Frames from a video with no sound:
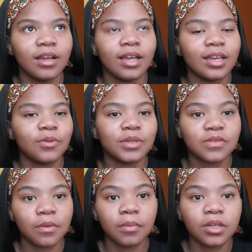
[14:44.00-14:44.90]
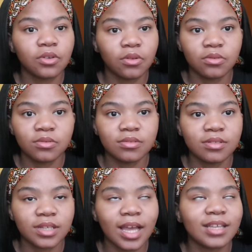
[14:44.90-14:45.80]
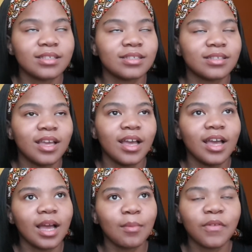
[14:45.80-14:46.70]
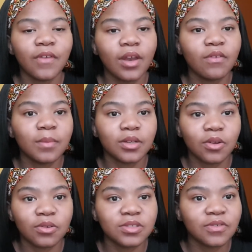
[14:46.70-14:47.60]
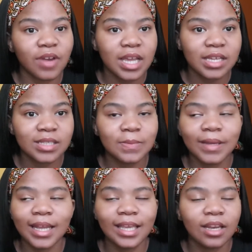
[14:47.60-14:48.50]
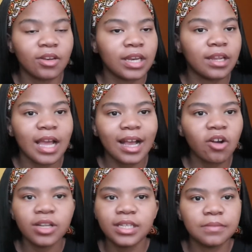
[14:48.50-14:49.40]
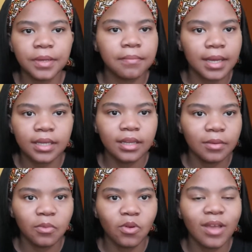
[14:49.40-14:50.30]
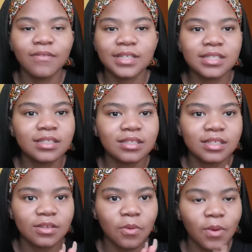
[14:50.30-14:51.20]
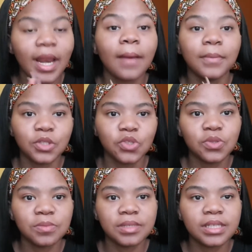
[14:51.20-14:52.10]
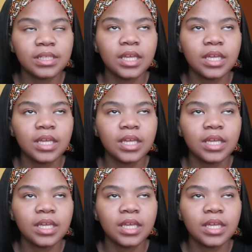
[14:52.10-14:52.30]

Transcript: and it was from McDonald's. Guys, I'm a fan of McDonald's fries, but I can I can't eat Big Mac anymore. Ever since what happened to me,